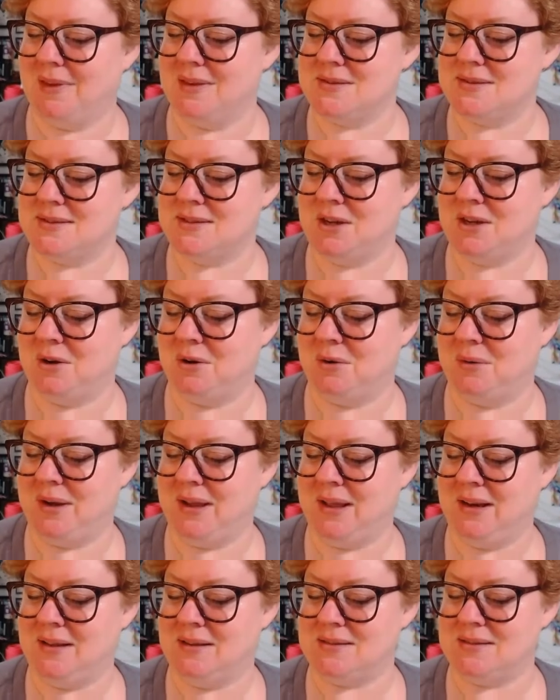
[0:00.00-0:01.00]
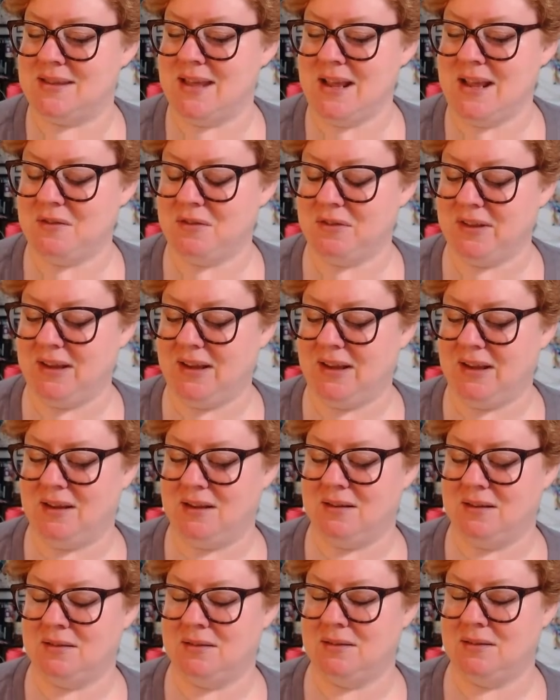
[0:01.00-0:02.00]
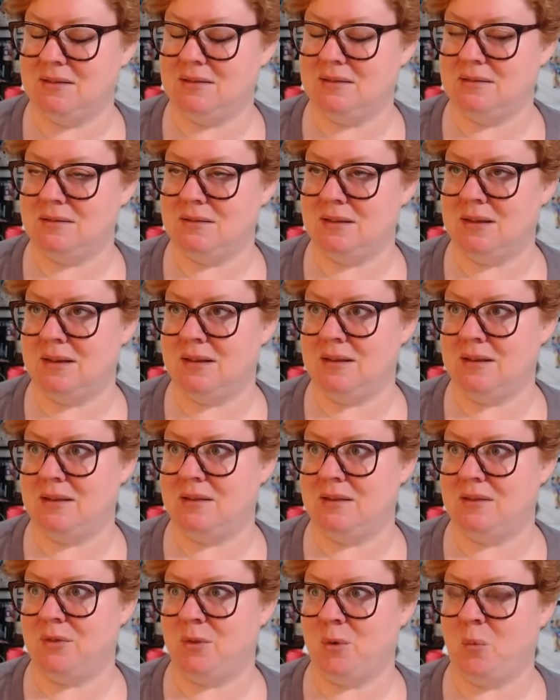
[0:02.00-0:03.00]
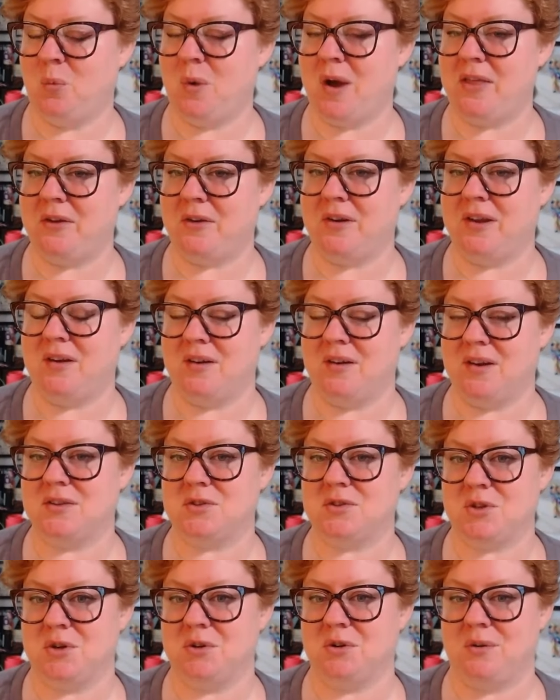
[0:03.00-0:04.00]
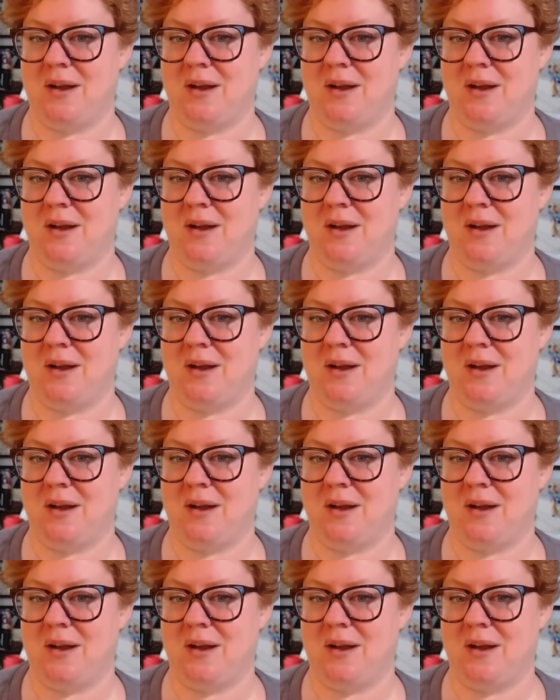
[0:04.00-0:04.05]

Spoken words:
So it is, thankfully, the weather here has turned